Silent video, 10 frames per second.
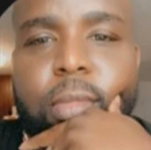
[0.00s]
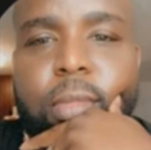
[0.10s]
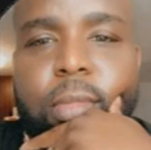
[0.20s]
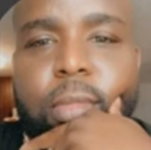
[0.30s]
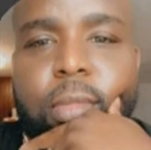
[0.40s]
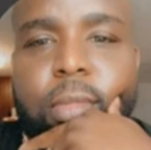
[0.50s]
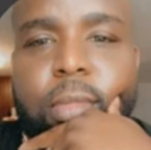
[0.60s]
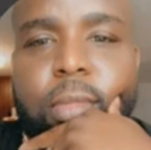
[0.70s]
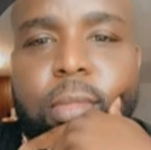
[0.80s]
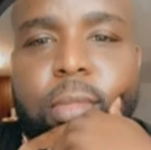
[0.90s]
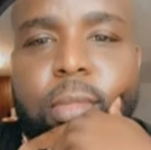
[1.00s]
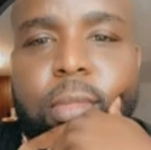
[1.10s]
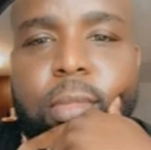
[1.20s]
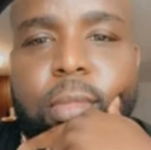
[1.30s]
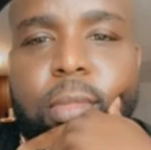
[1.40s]

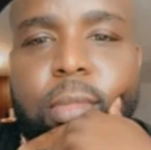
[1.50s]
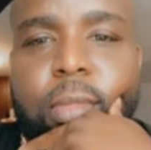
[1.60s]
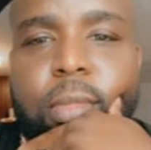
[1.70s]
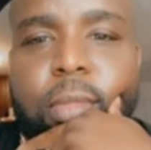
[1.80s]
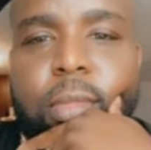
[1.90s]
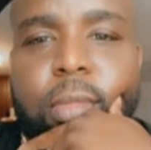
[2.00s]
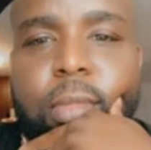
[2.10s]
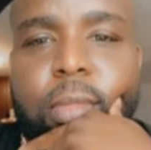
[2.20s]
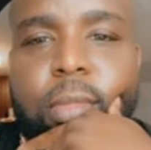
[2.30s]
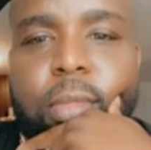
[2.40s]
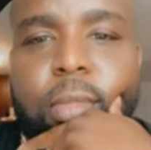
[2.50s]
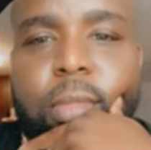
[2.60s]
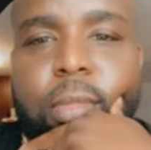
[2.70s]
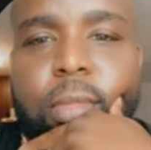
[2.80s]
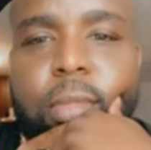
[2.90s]

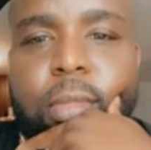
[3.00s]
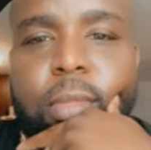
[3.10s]
The person shown says nothing.